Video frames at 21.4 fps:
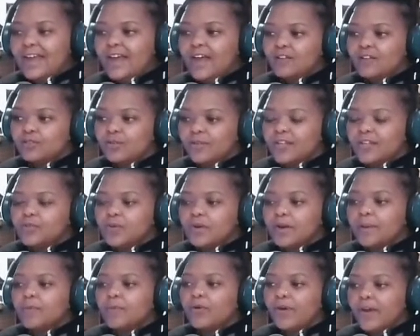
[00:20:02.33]
So that's
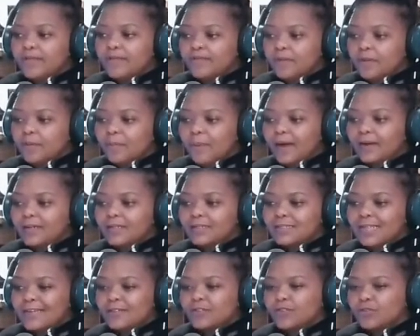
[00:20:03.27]
what I'm grateful about, is
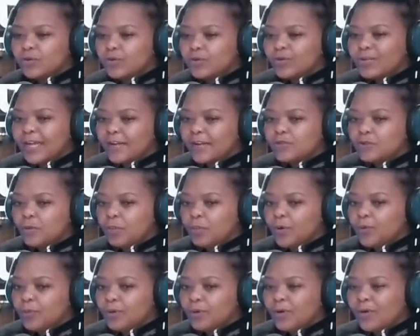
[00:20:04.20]
that, you know, you get to a
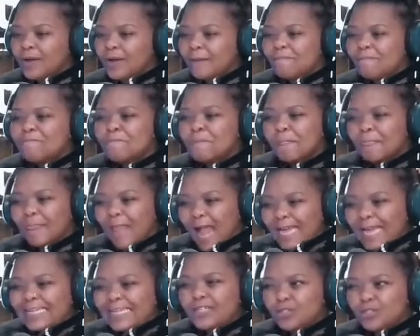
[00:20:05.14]
point where you're going,
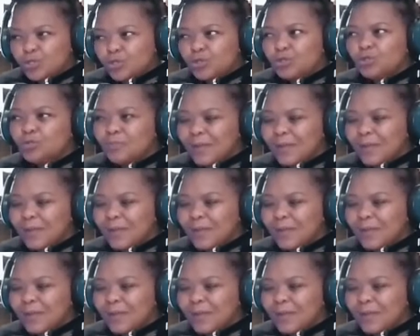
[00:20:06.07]
I need to choose